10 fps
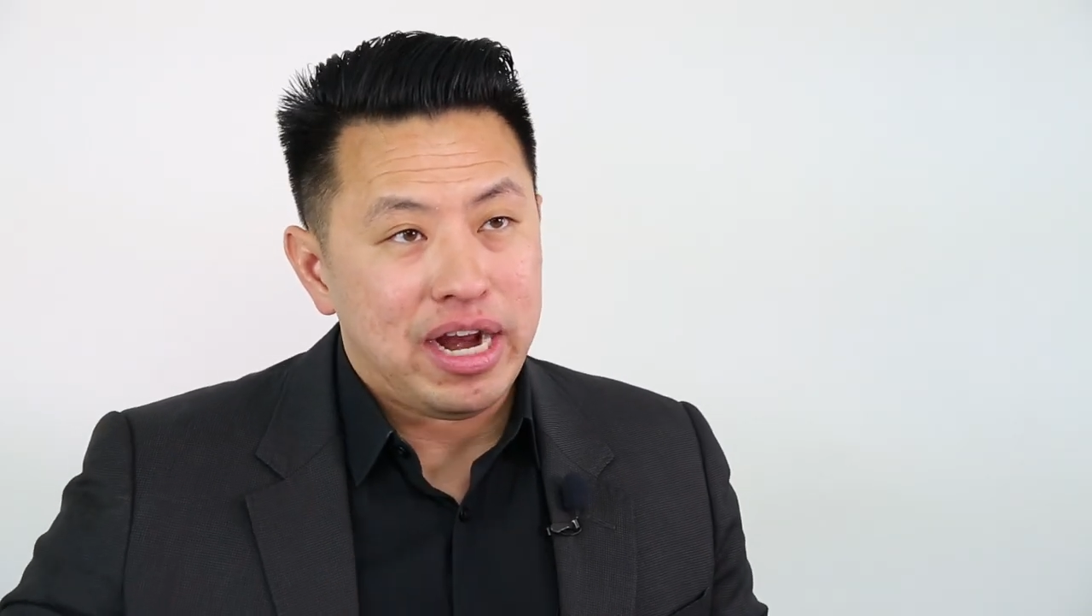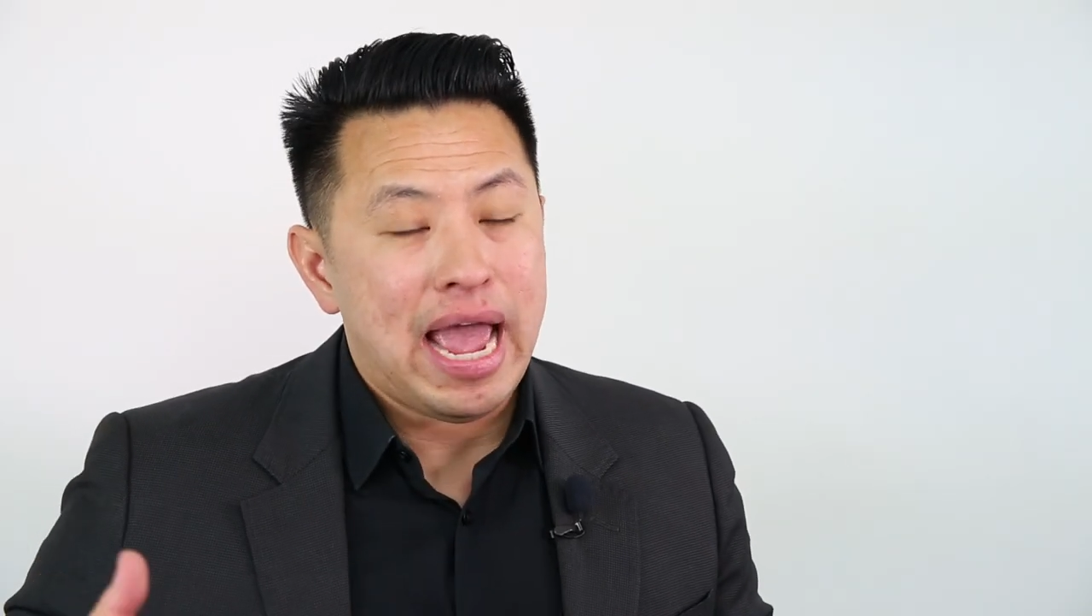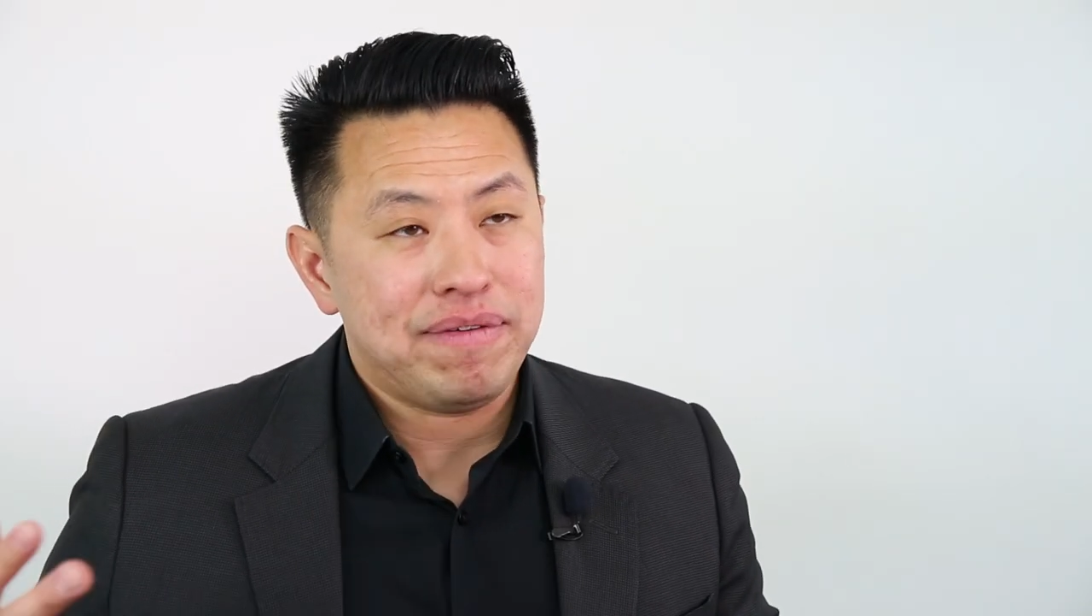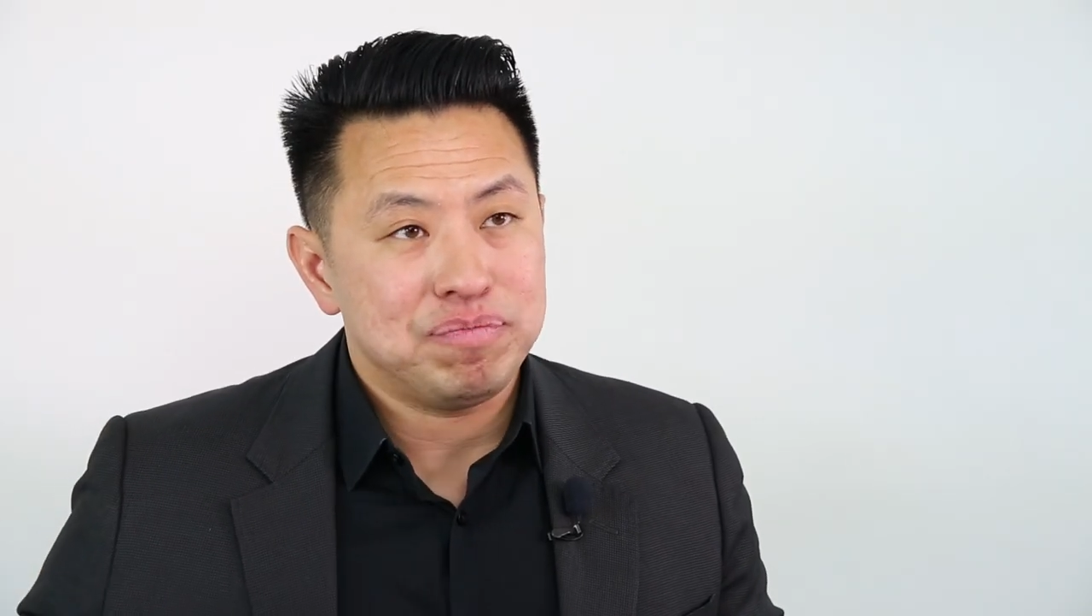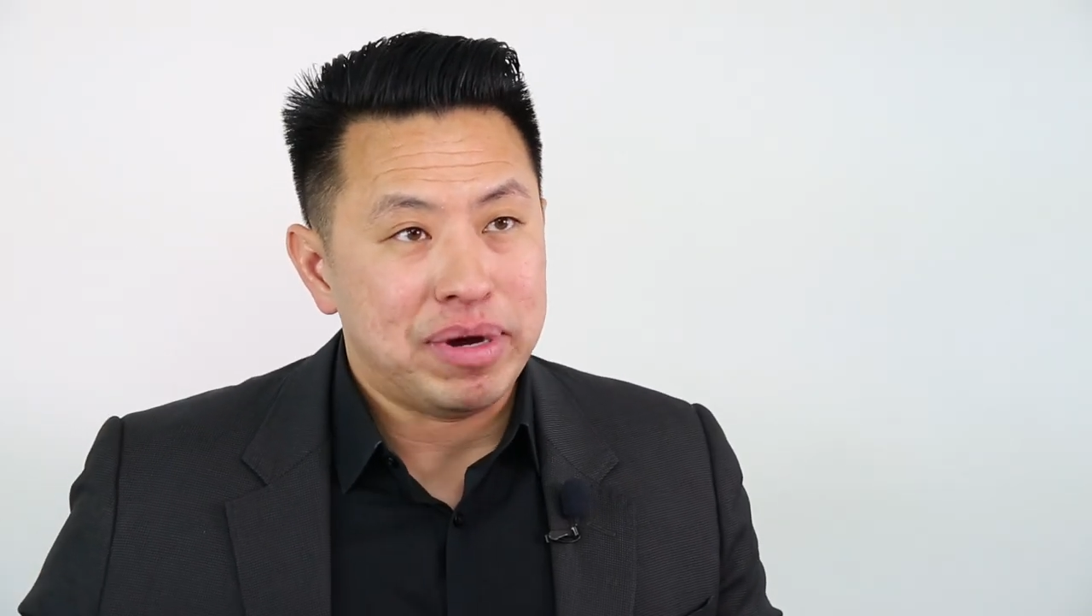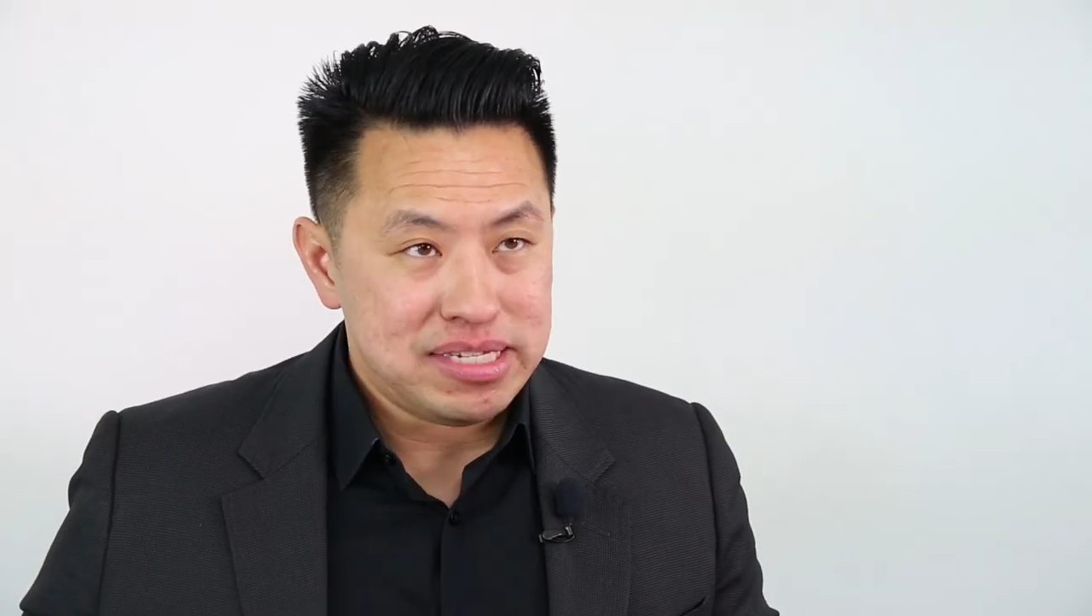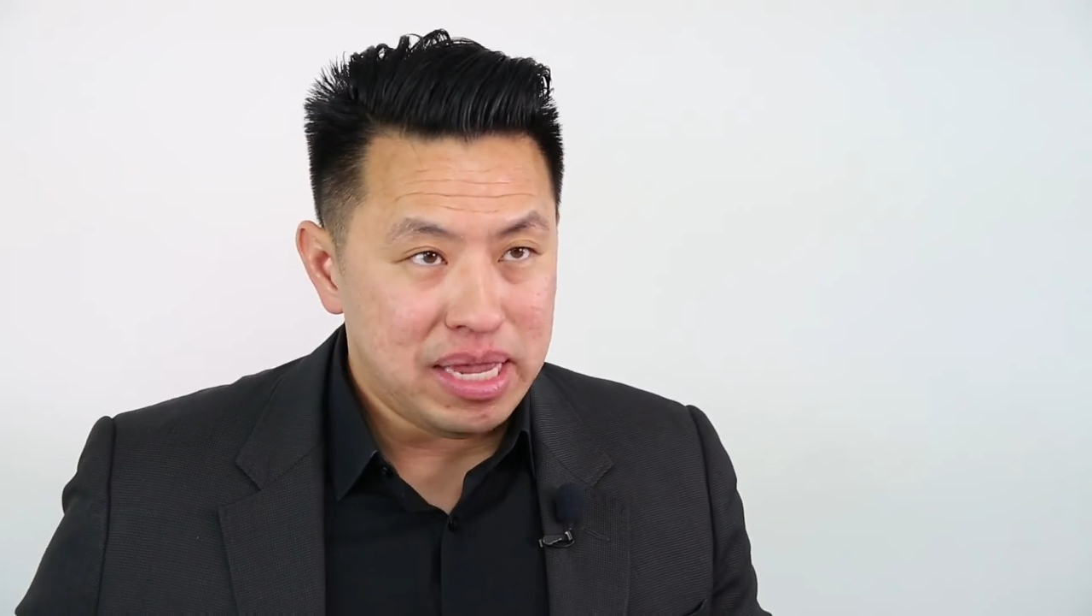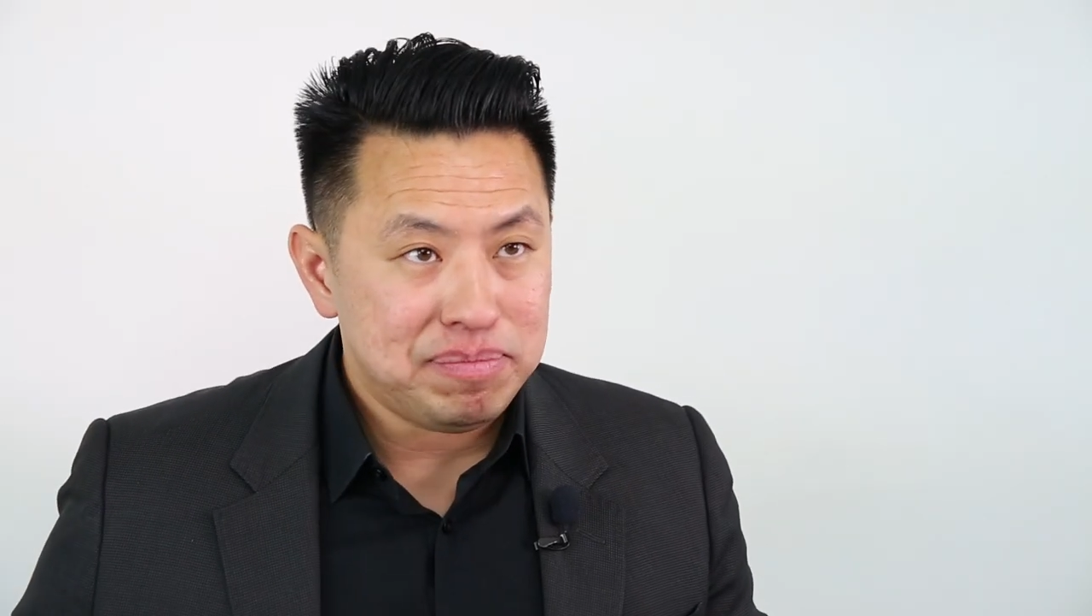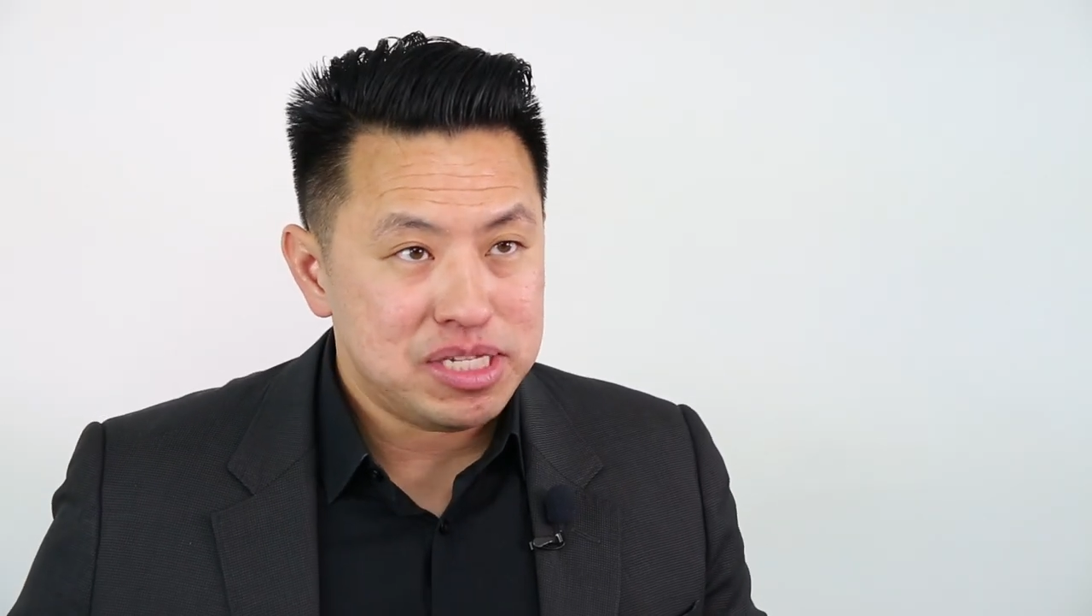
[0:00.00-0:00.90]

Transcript: year I have my same